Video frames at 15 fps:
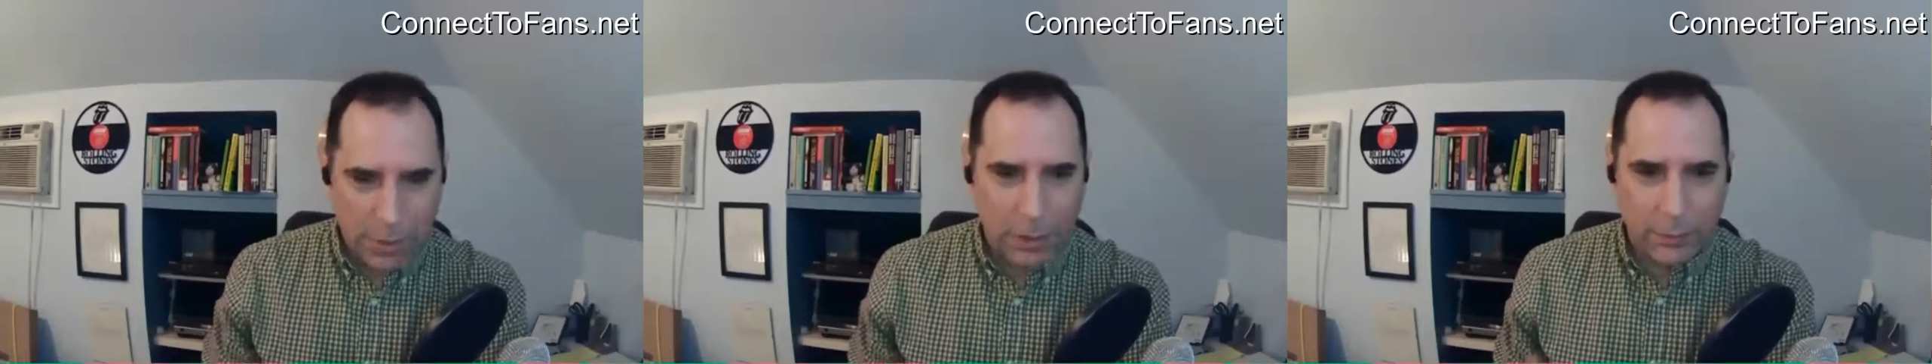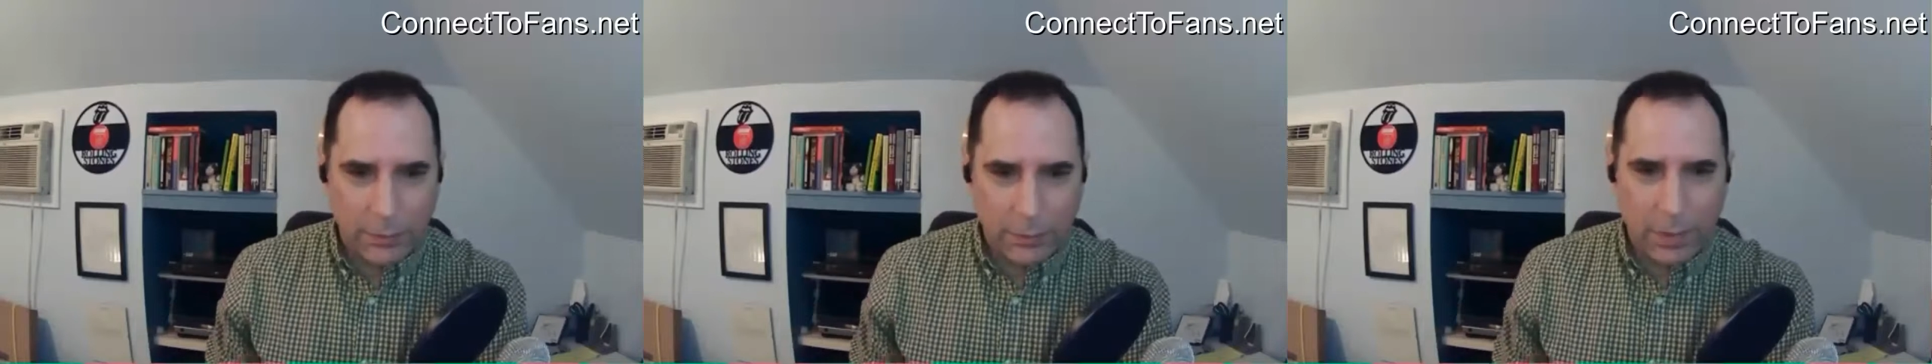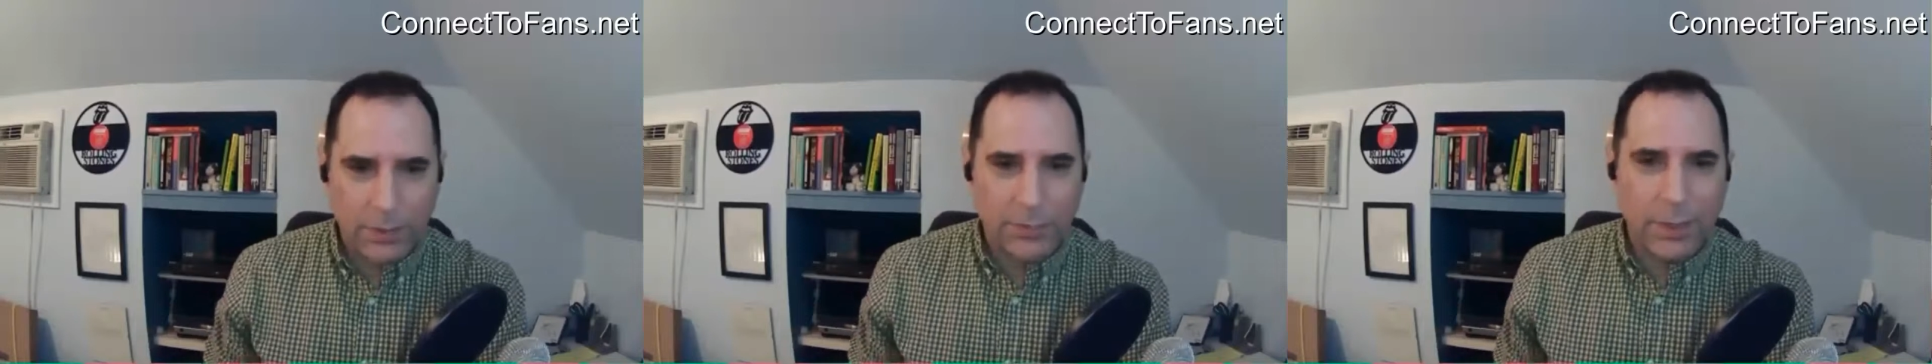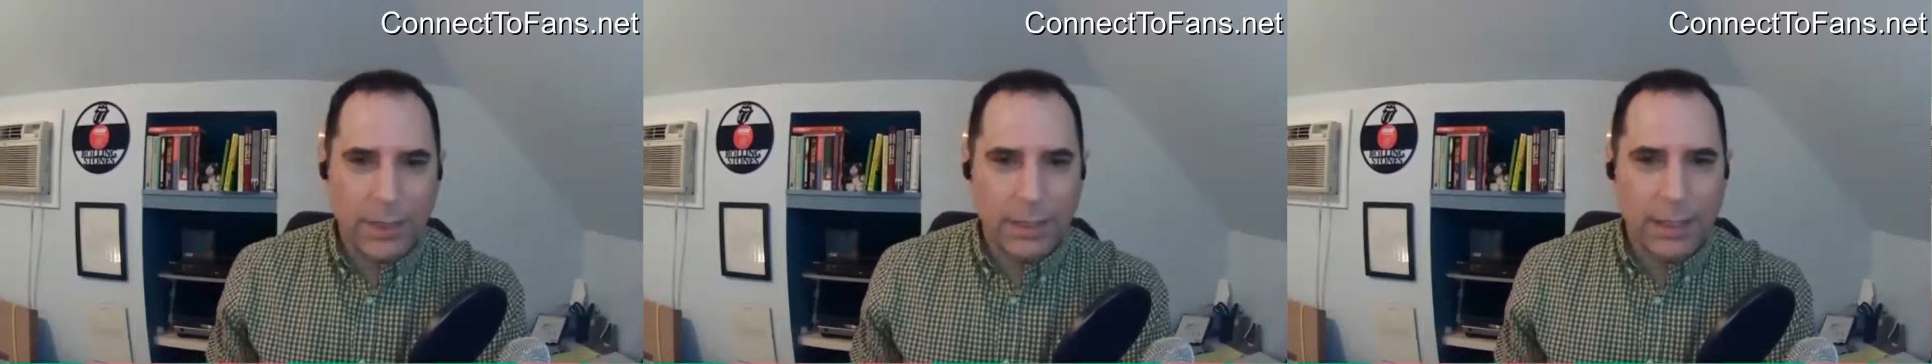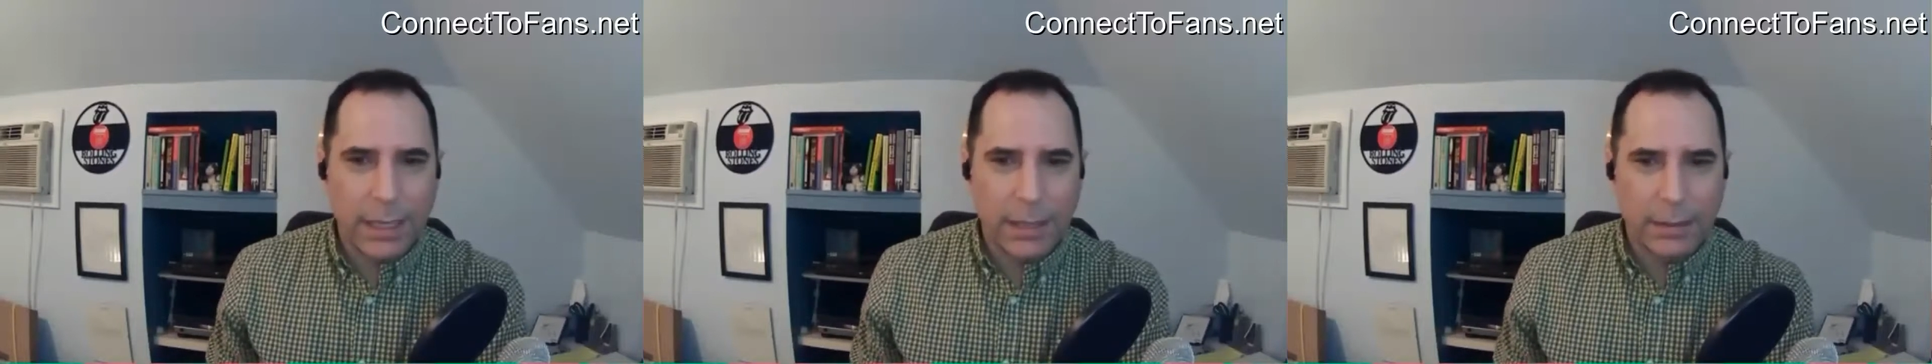and stuff
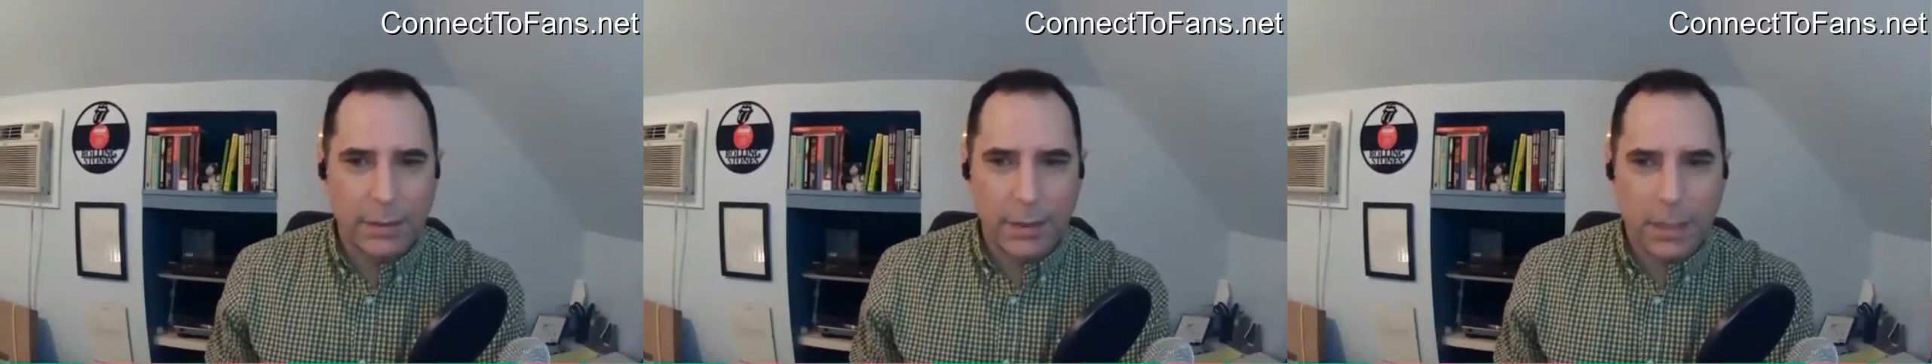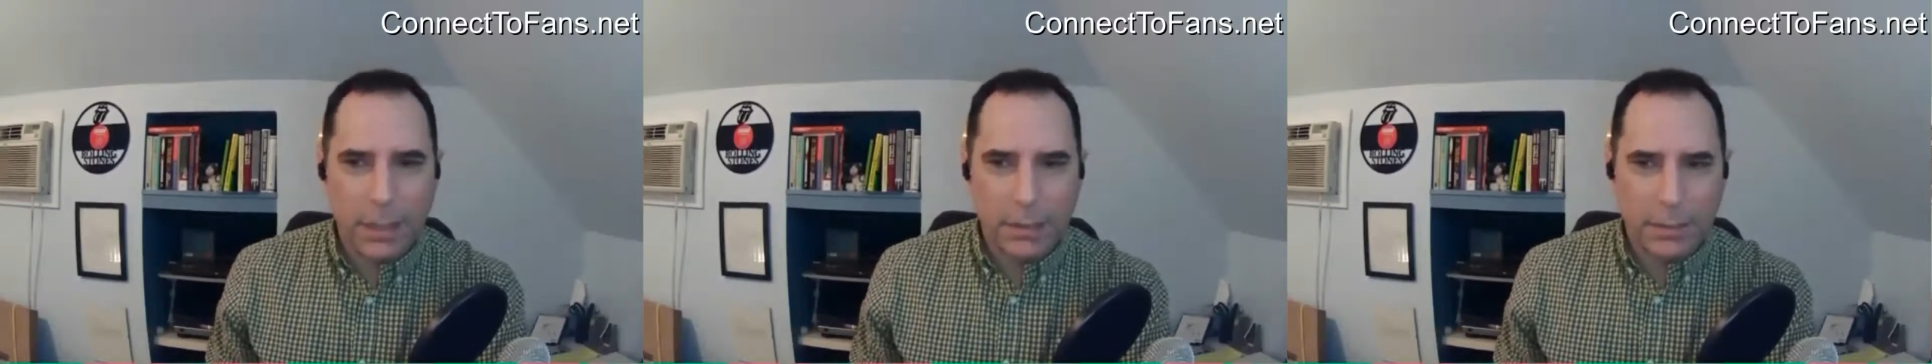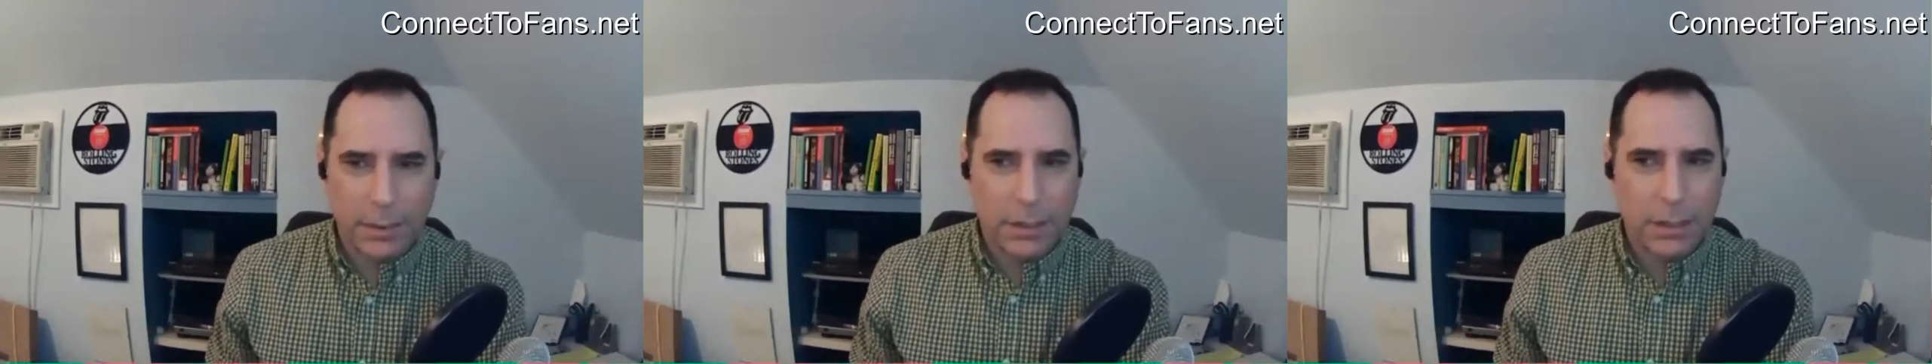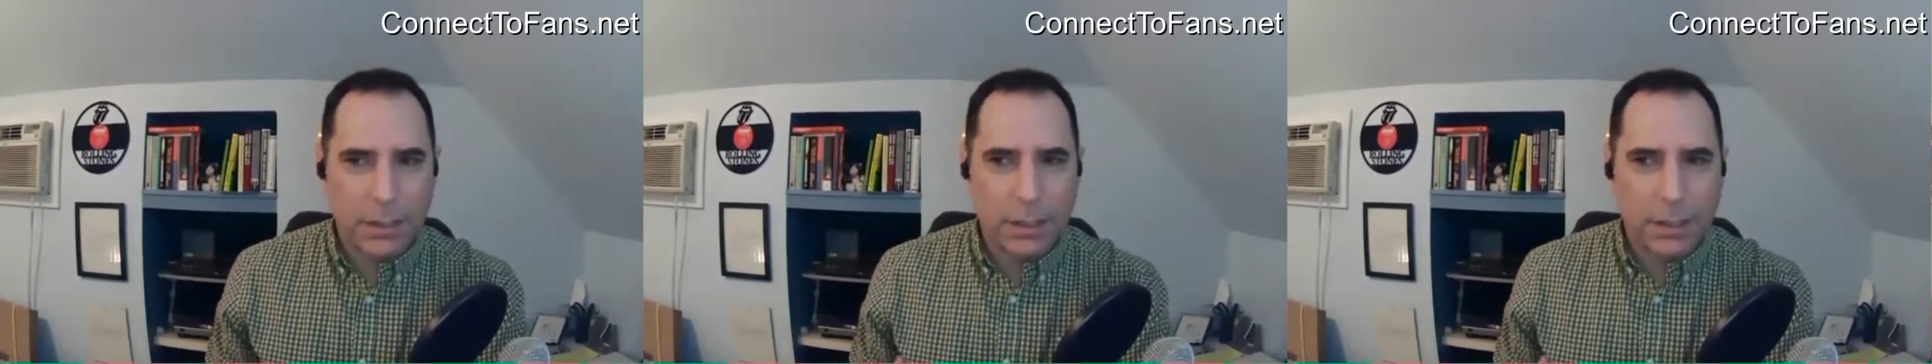like that. They're not just